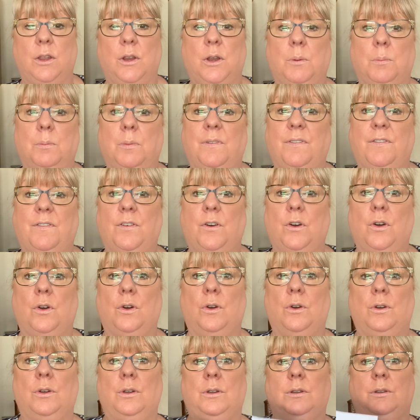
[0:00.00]
Number
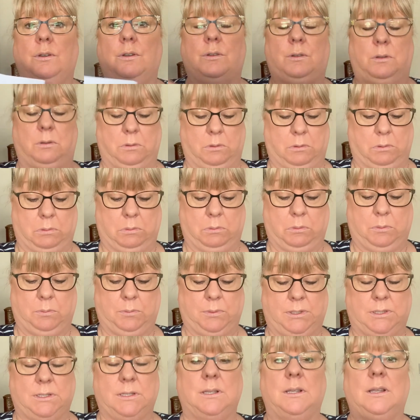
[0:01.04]
four,
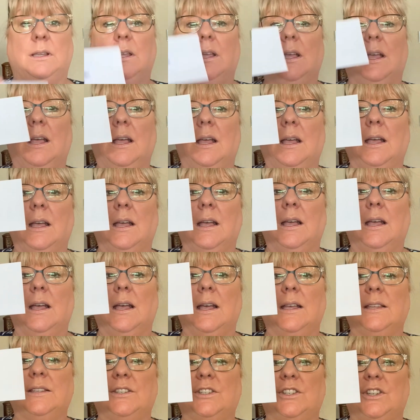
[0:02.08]
oops,
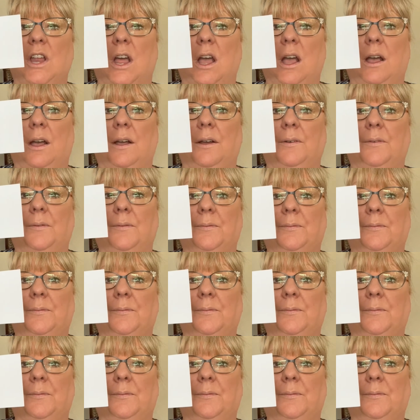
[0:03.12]
a star.